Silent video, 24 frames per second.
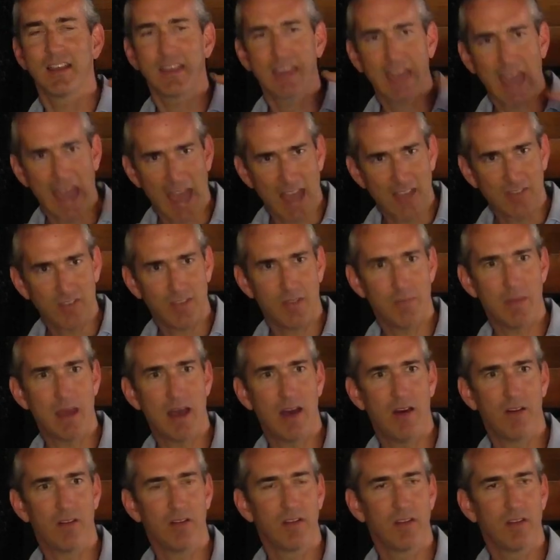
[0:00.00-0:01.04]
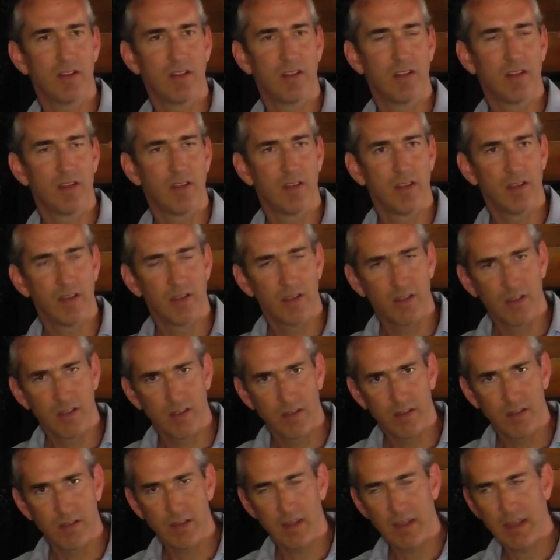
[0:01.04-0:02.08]
Cast him out
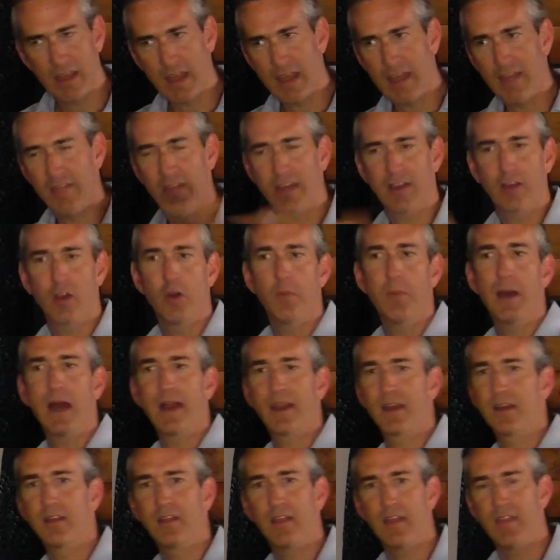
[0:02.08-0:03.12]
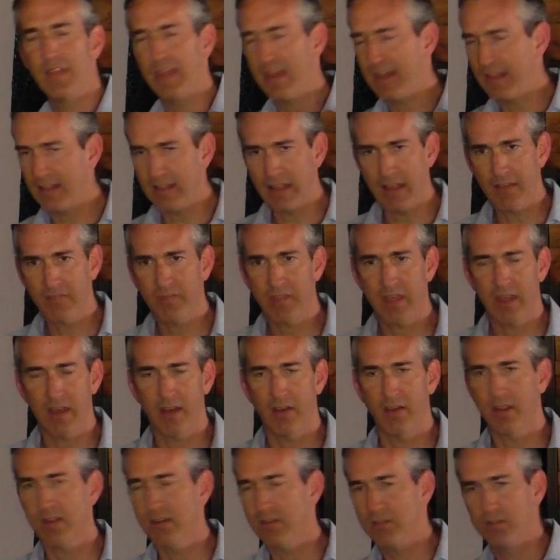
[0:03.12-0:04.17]
and then go back. And then he left that
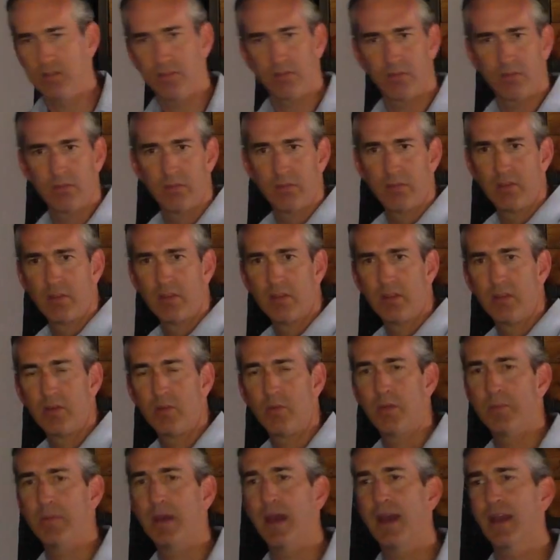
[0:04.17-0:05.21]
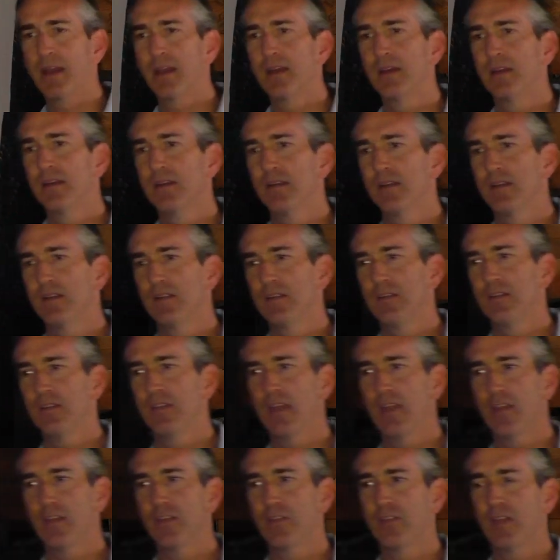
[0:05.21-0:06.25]
area and just went back to
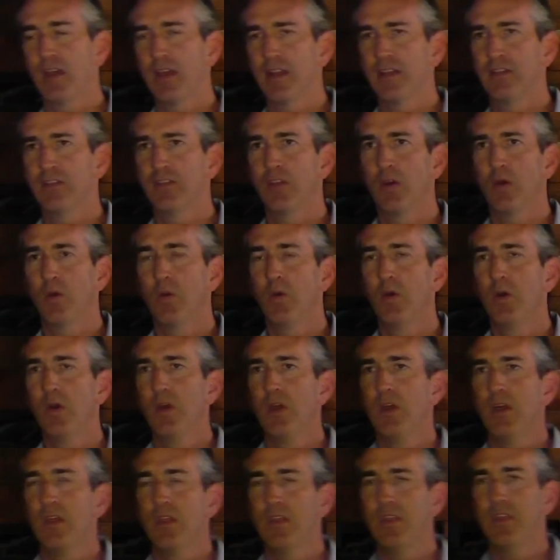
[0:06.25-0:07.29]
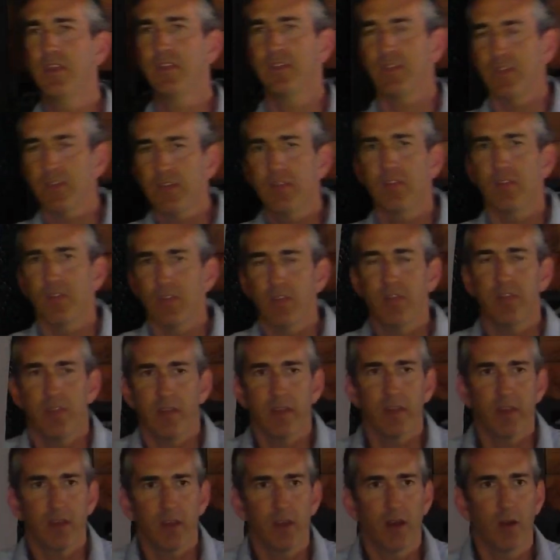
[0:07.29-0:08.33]
the other side. So this is,
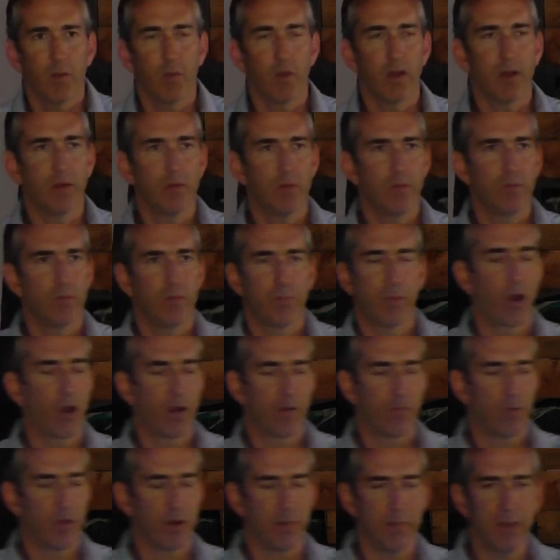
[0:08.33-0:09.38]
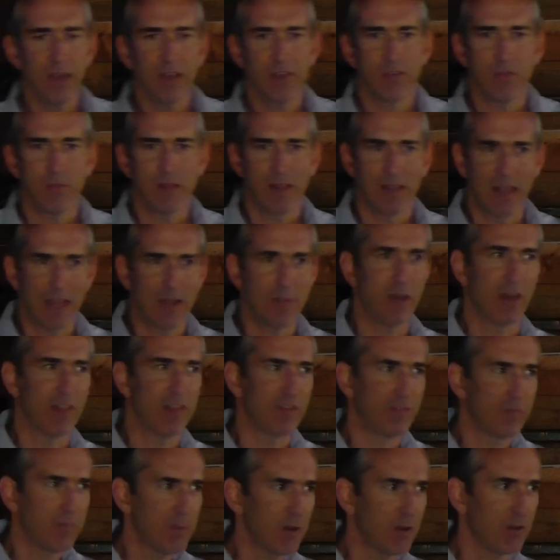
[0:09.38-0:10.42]
you know, part of what it means to be led by
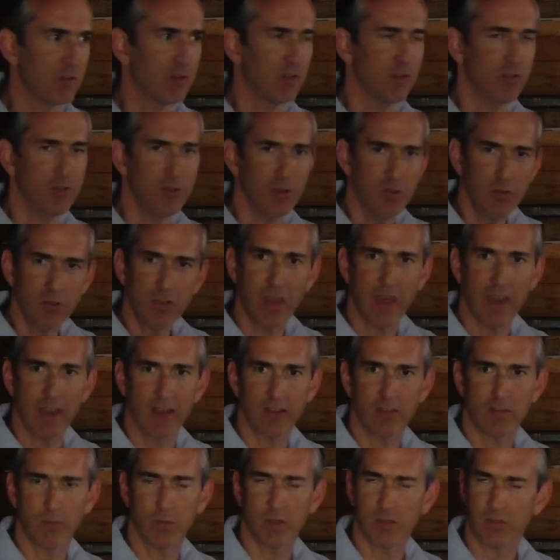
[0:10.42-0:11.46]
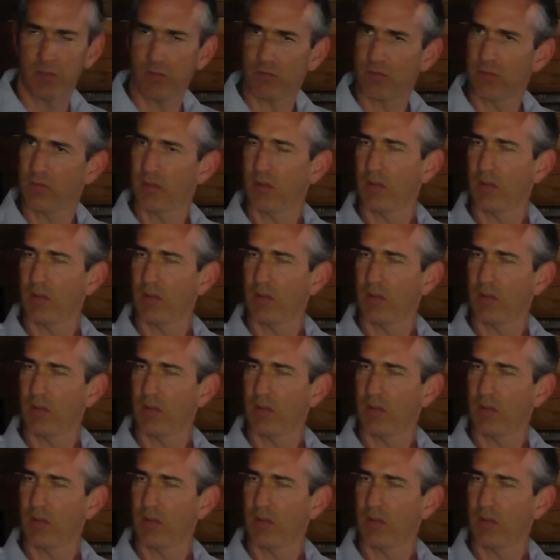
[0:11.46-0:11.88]
the Spirit to do things which,